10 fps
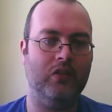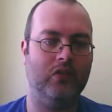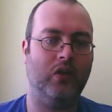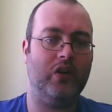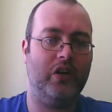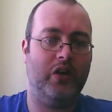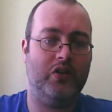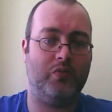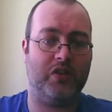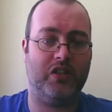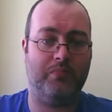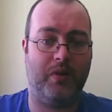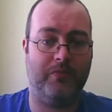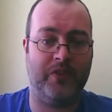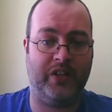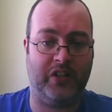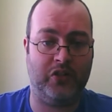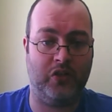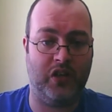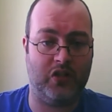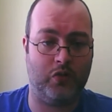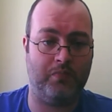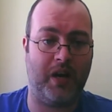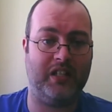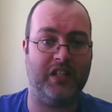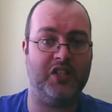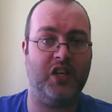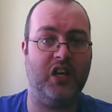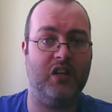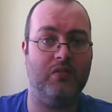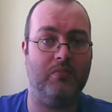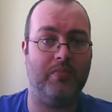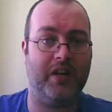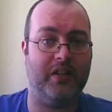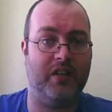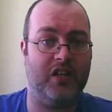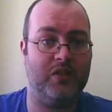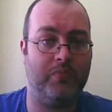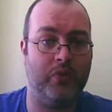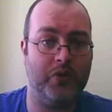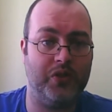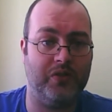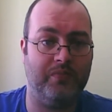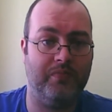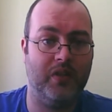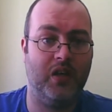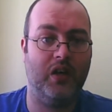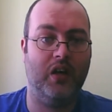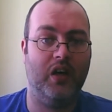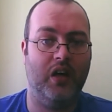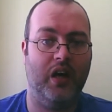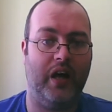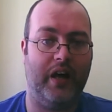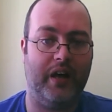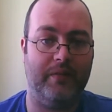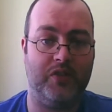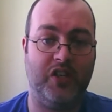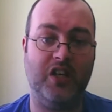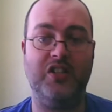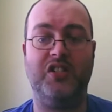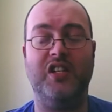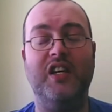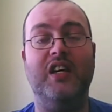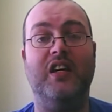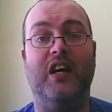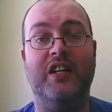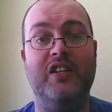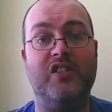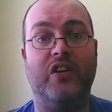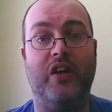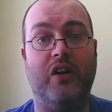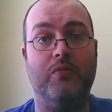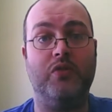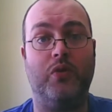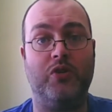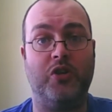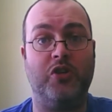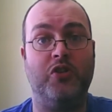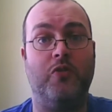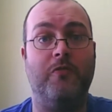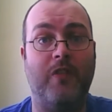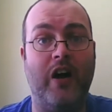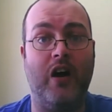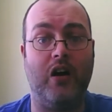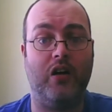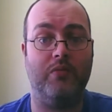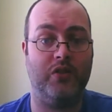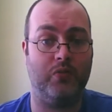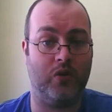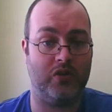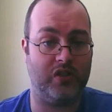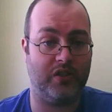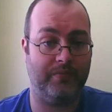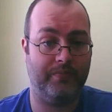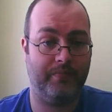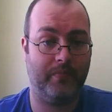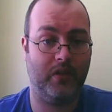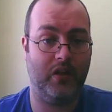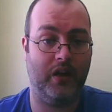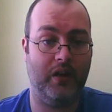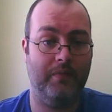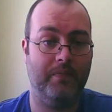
Laura, who's worked at the pub for nearly 2 years, was badly shaken by the explosion. She didn't see an e-cigarette coming towards her, she saw fire coming towards her. Okay.